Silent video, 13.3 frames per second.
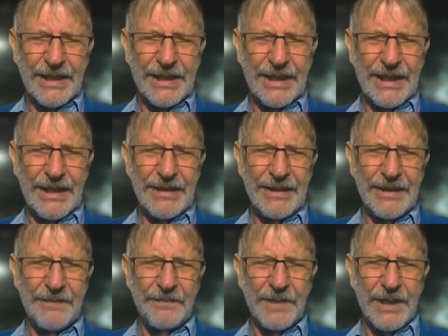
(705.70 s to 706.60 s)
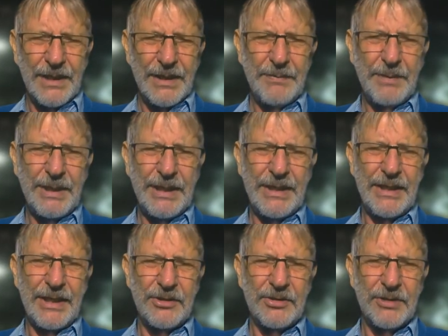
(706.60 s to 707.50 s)
And many
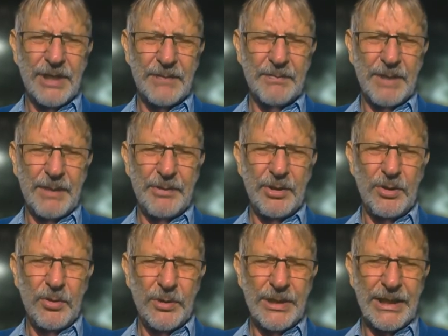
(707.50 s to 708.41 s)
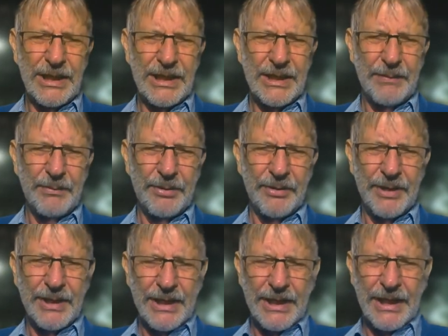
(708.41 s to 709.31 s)
there tonight, maybe you're looking in the
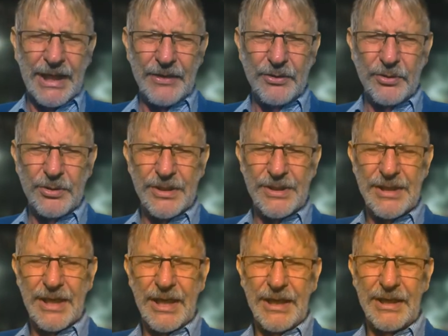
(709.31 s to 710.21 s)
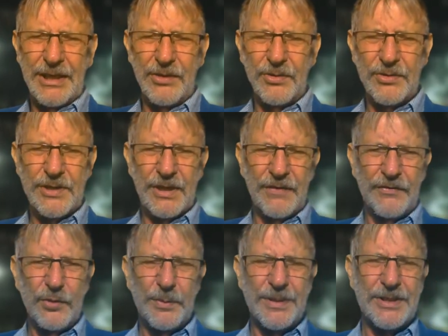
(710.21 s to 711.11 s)
mirror and you're disliking yourself.
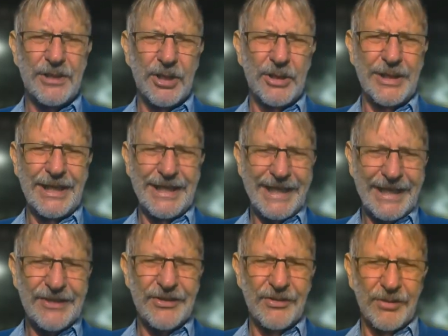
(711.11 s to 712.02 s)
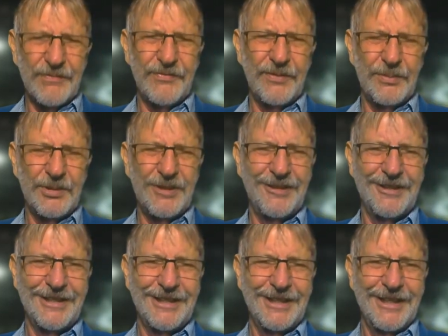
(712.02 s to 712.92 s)
You must know that that's not from God.
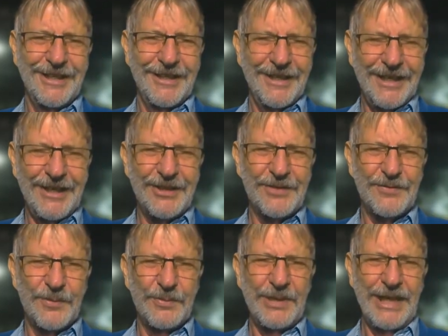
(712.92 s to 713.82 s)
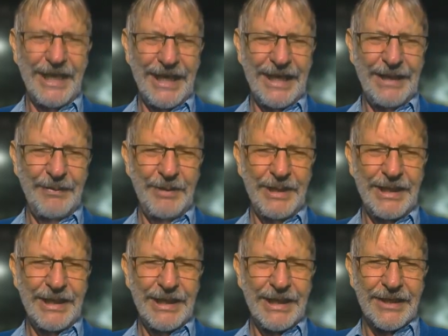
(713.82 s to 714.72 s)
That is from the enemy.
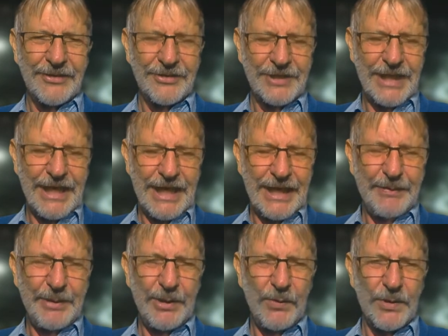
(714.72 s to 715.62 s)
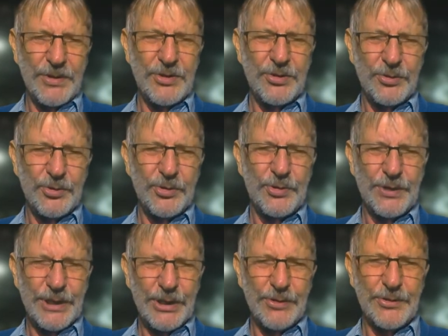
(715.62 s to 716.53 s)
Because the enemy wants you to
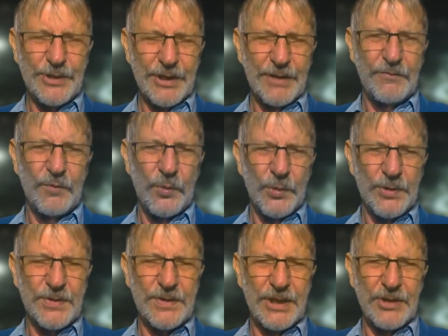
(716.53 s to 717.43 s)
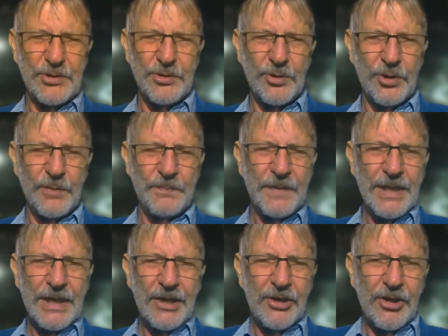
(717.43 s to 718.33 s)
see yourself worse than you are.
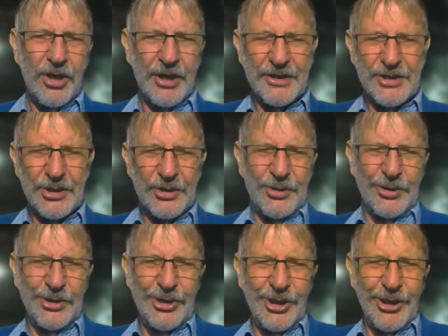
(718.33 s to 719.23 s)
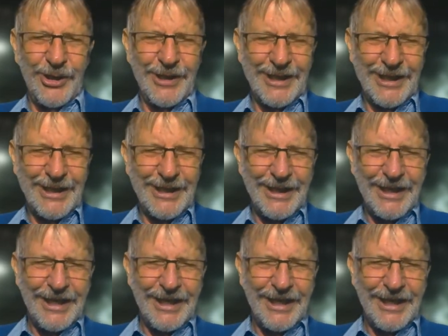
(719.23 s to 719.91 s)
God is a good God, and